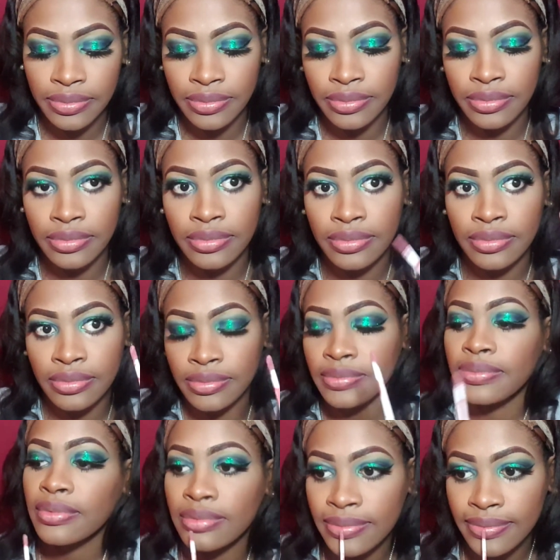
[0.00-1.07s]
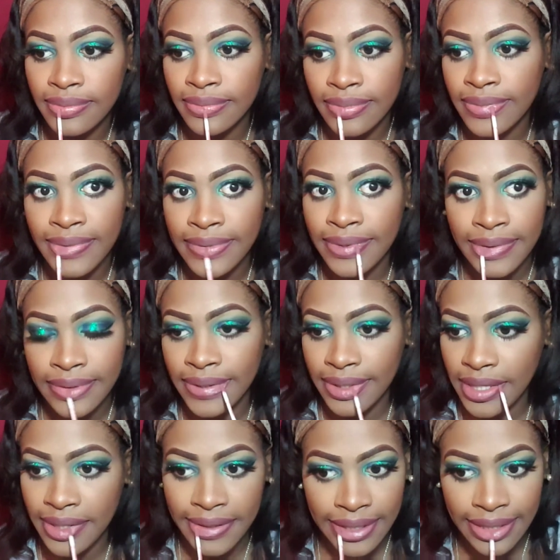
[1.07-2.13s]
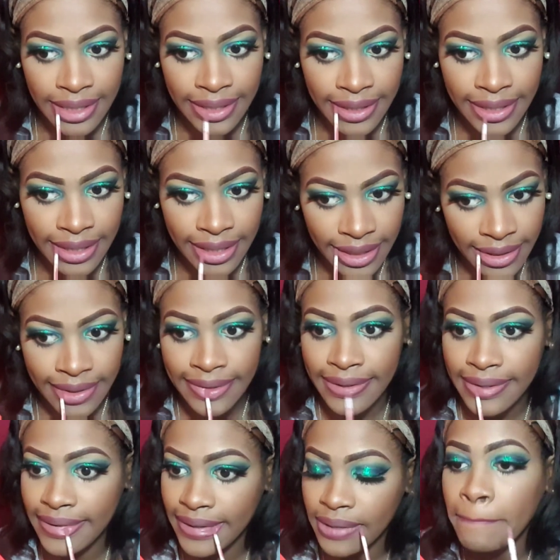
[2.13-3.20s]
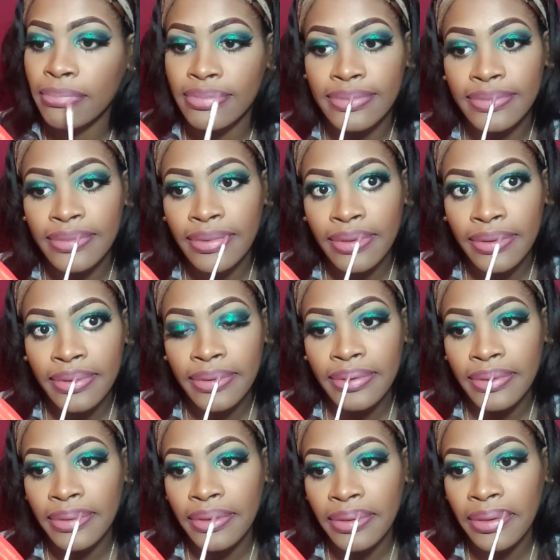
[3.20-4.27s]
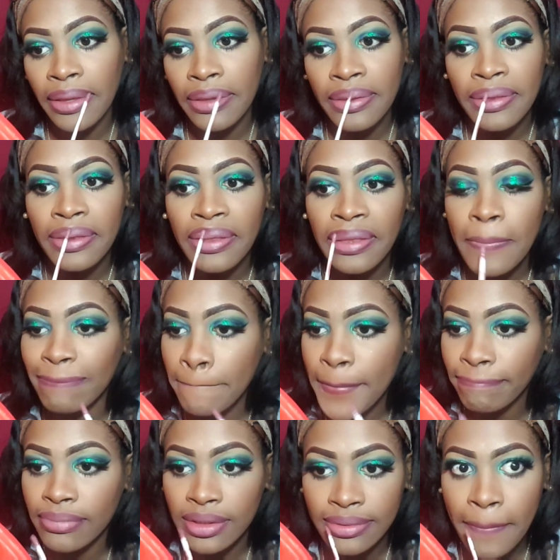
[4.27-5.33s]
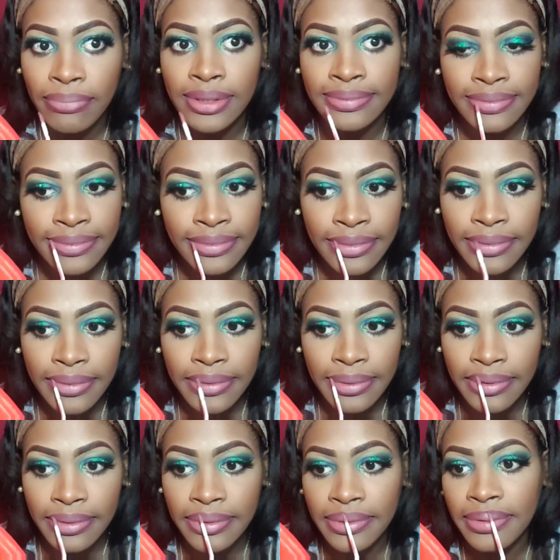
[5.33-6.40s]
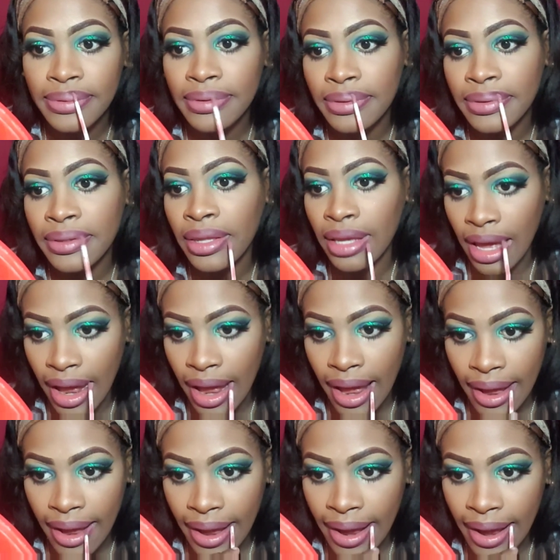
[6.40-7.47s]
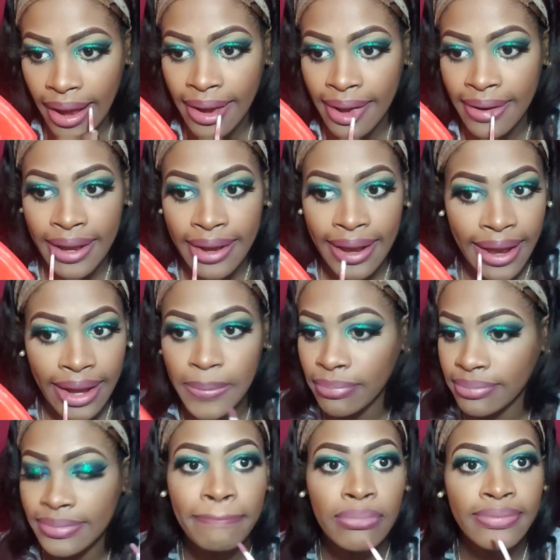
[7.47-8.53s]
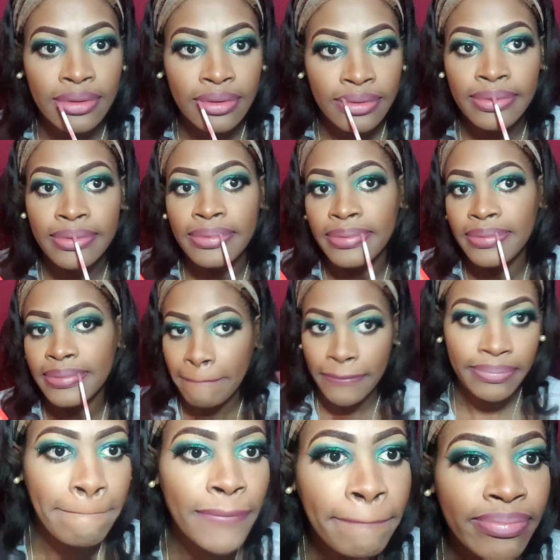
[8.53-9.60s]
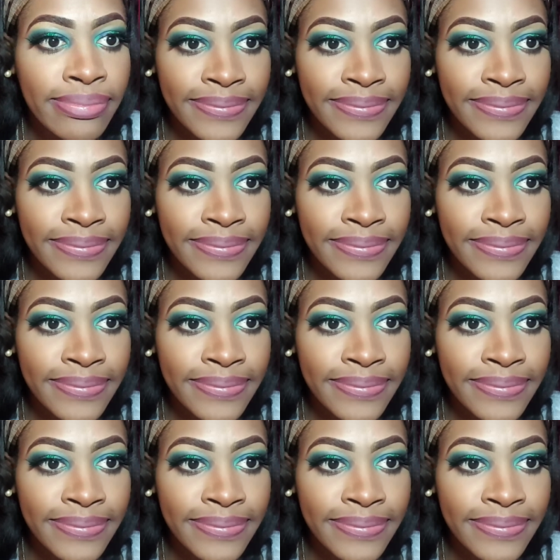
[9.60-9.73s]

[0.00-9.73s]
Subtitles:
The lipstick of choice is Clean Color Madly Matte Lip Gloss in the color 1603. And it's a nude purplish color. It's very beautiful.